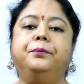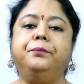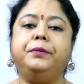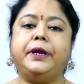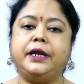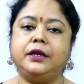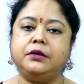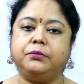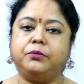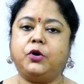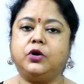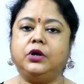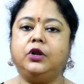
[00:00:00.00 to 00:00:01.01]
main
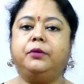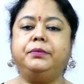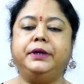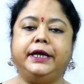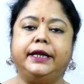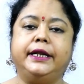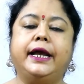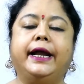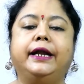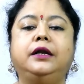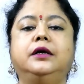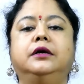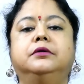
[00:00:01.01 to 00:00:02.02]
model of DNA,
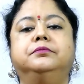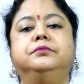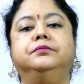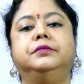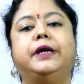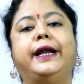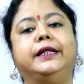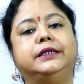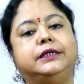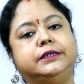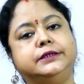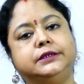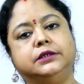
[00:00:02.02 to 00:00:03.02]
and another
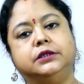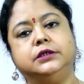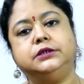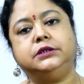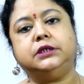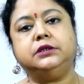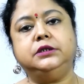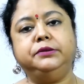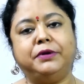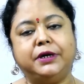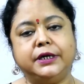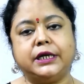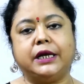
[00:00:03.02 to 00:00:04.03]
is
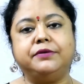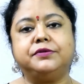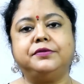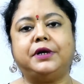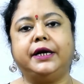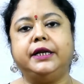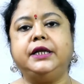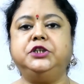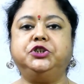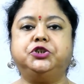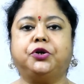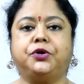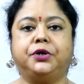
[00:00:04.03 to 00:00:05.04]
different types of RNA in
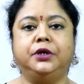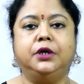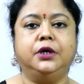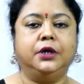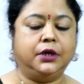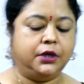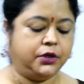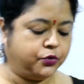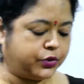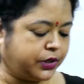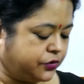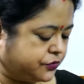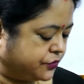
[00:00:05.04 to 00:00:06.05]
short.
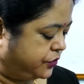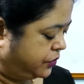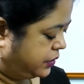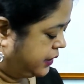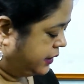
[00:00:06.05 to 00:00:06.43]
Okay, so